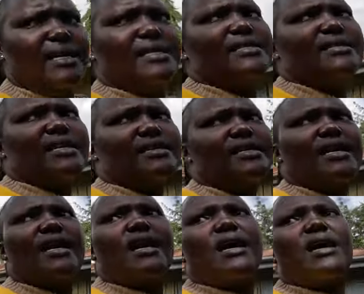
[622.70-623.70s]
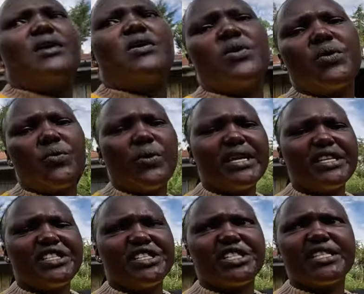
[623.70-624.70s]
is that
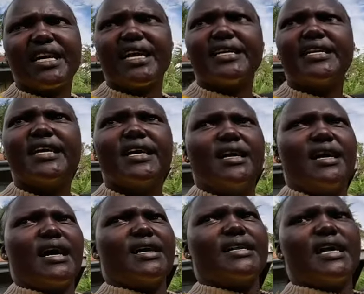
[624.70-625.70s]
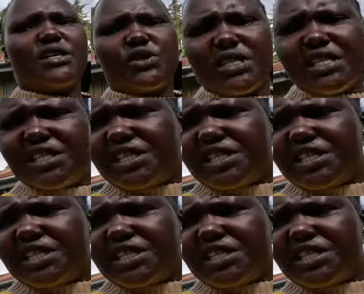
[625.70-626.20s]
when she died, and actually